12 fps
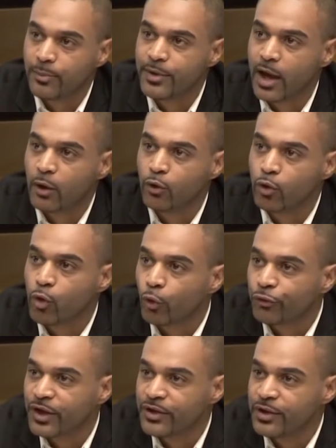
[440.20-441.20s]
but
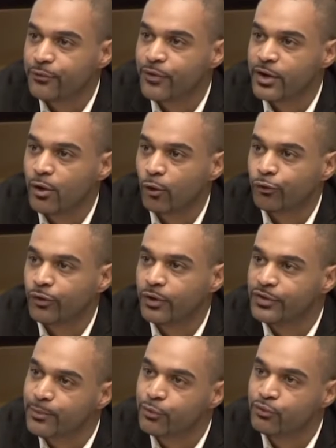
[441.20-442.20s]
there are other ways
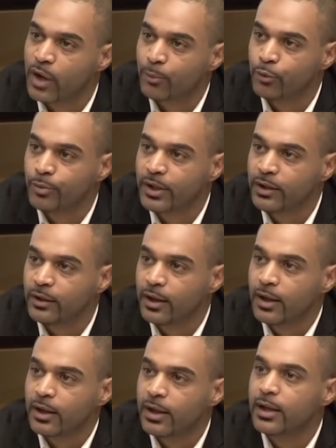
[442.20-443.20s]
of doing things. For
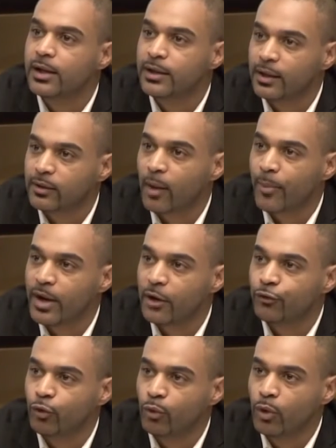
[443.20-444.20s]
example,
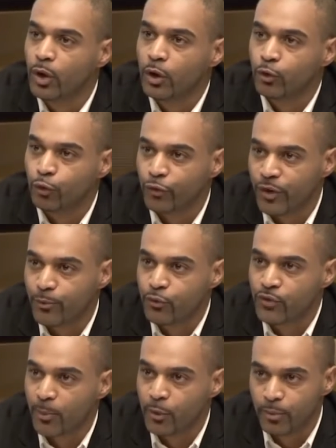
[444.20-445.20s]
being a
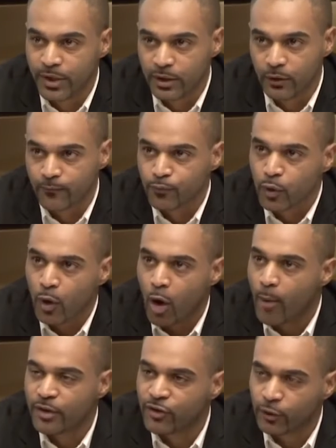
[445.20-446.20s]
citizen
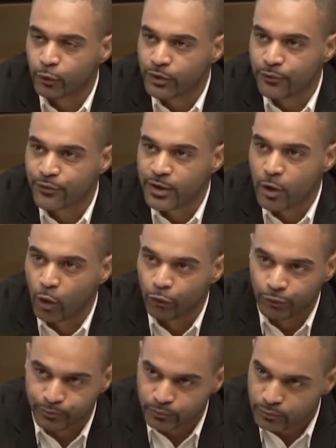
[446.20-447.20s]
and uh, calling
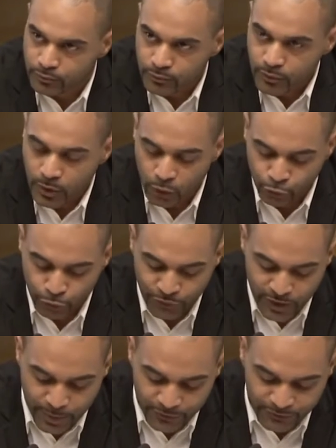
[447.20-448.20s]
calling
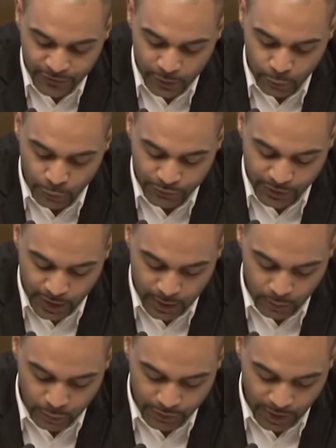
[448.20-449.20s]
upon public
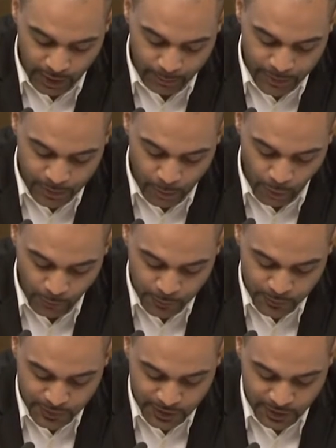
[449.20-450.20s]
powers,
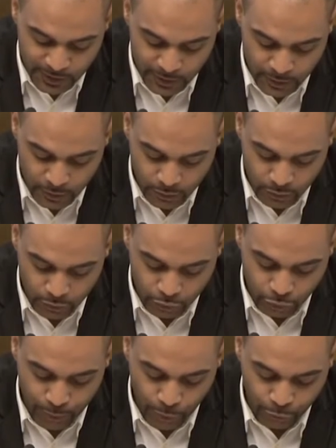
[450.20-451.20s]
the public
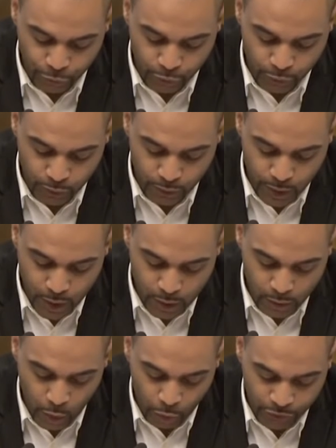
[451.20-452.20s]
administration,
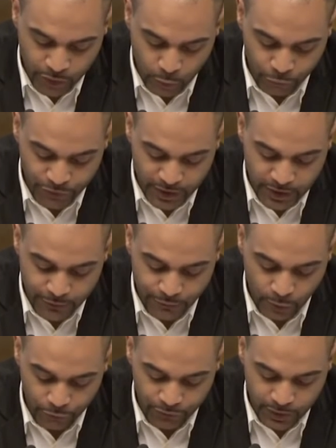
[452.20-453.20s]
to
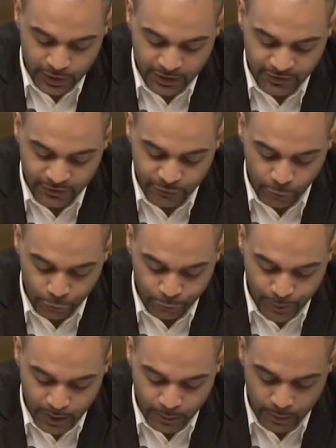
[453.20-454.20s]
point out what is not